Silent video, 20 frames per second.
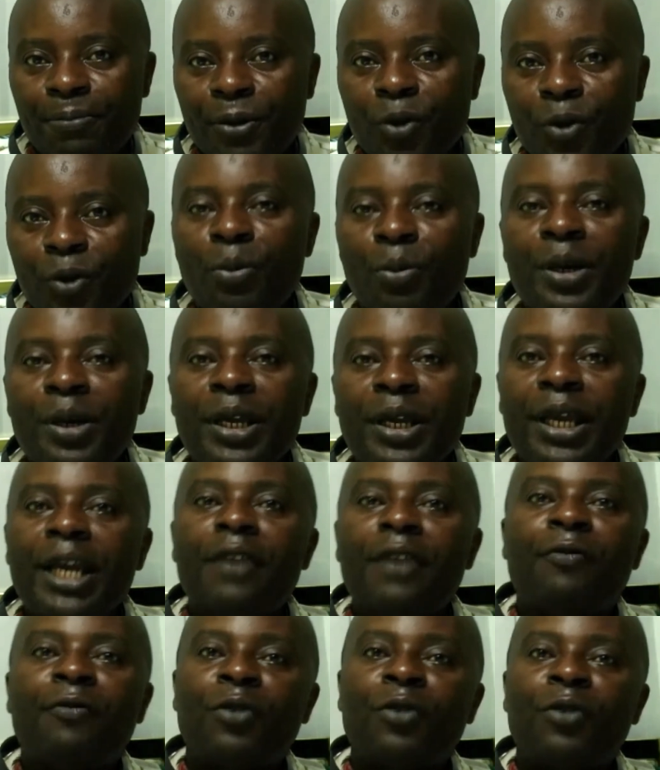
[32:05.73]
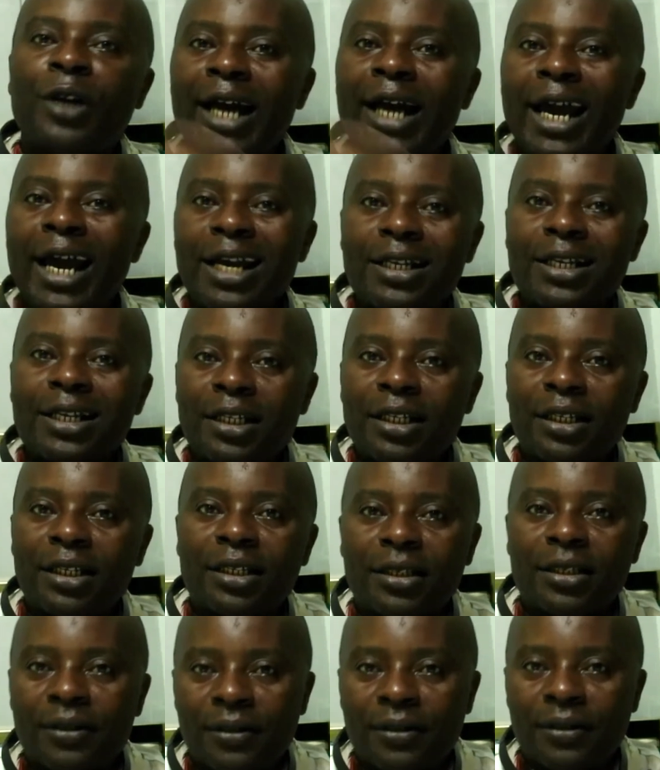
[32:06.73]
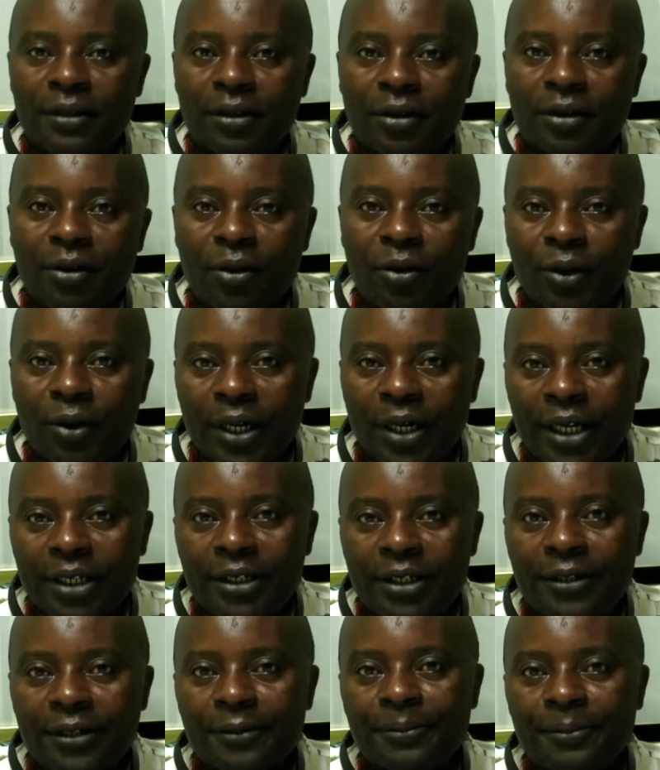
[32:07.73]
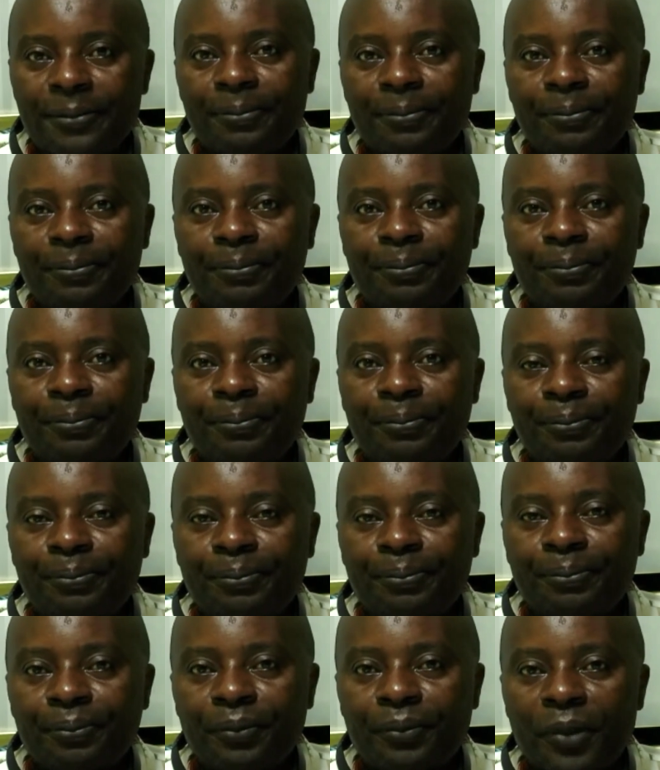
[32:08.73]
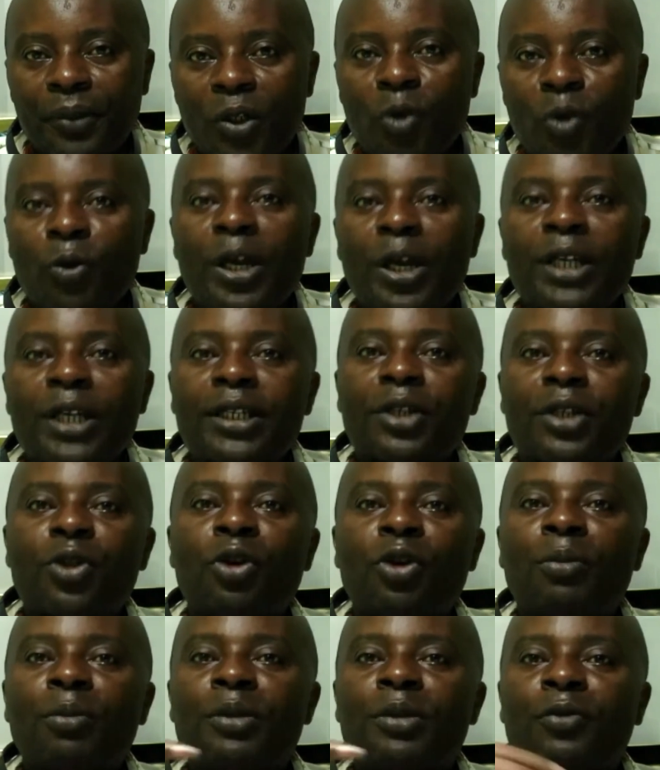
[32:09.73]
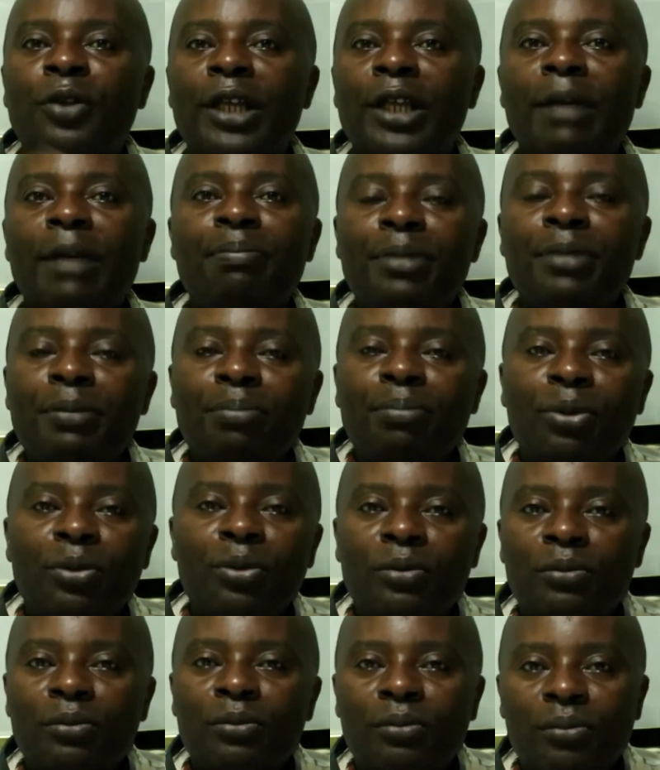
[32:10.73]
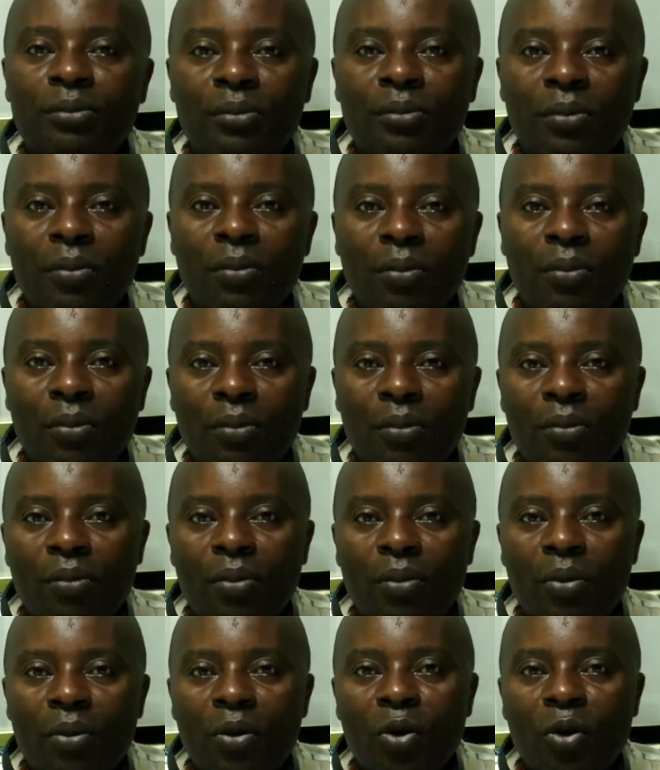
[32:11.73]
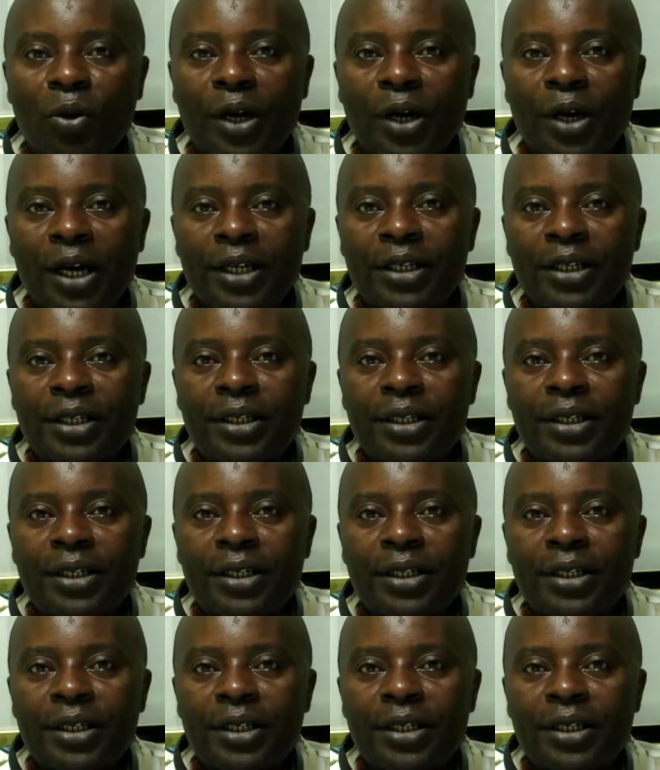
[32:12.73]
To bring in foreign currencies, all right? To get the jobs for their people, all right?